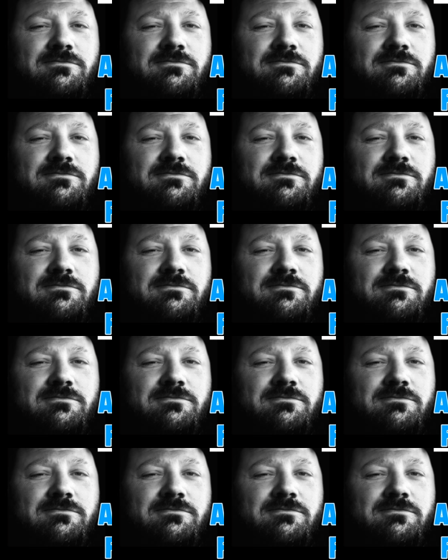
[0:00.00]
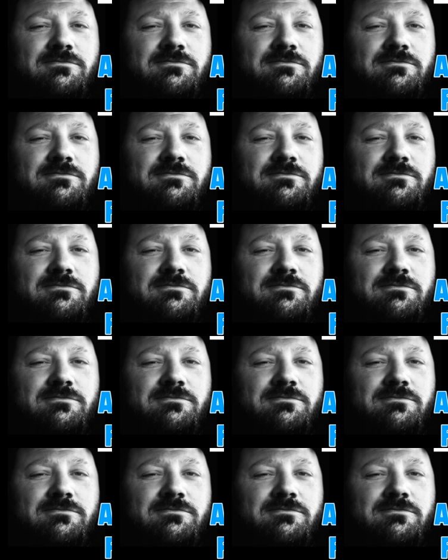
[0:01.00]

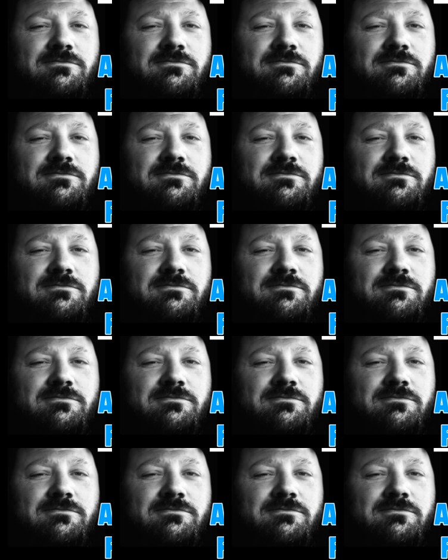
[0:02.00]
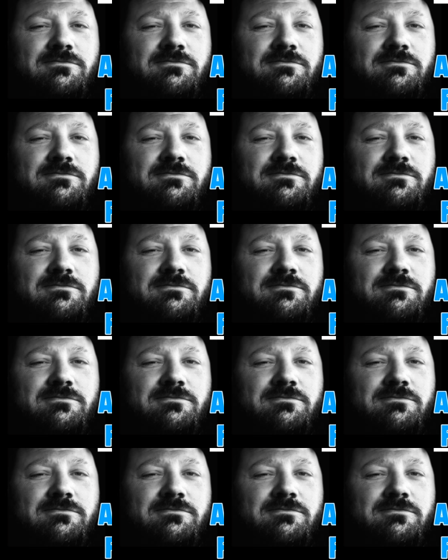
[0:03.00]

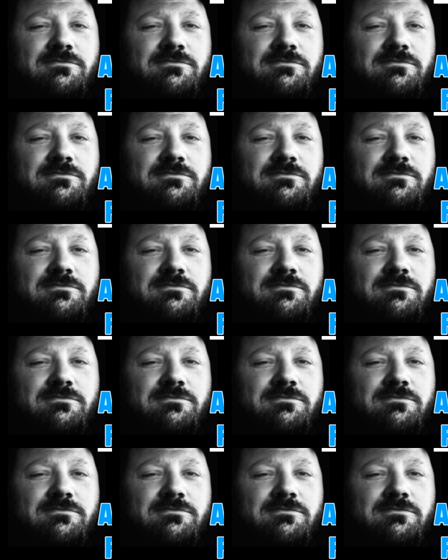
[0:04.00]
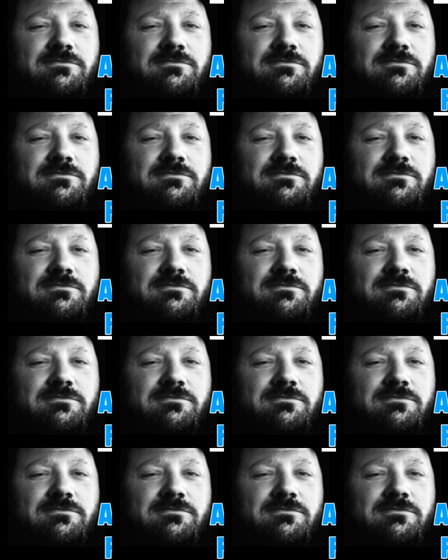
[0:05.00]

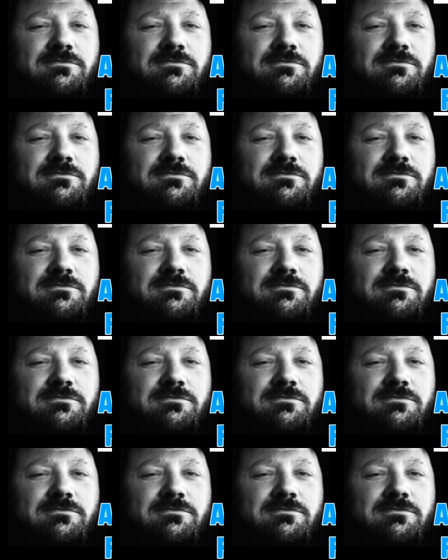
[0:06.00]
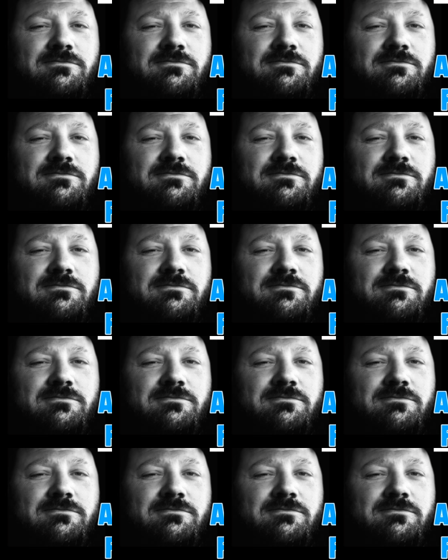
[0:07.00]
(no lip movement)